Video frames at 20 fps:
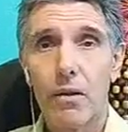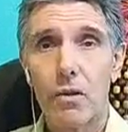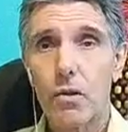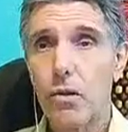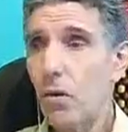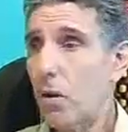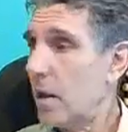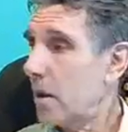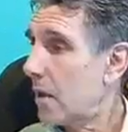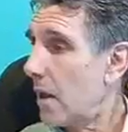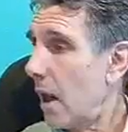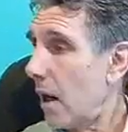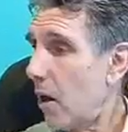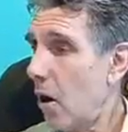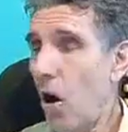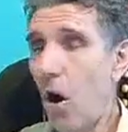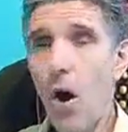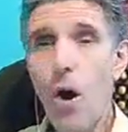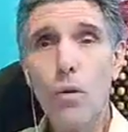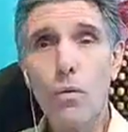So it's like
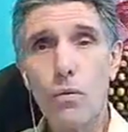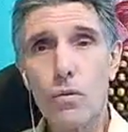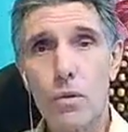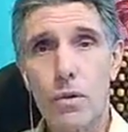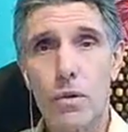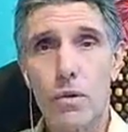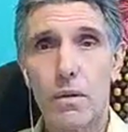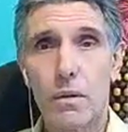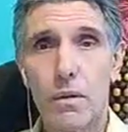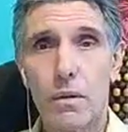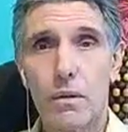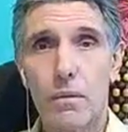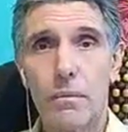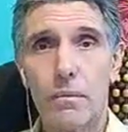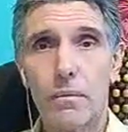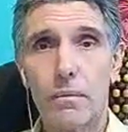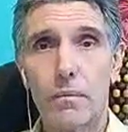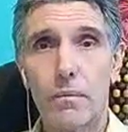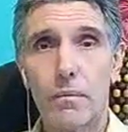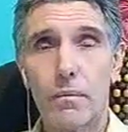a hose
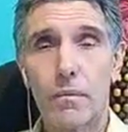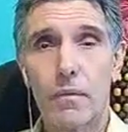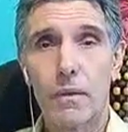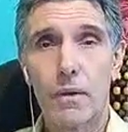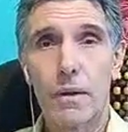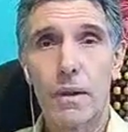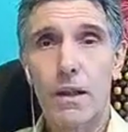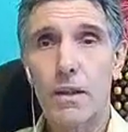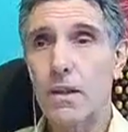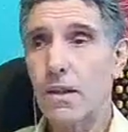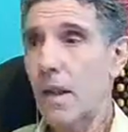that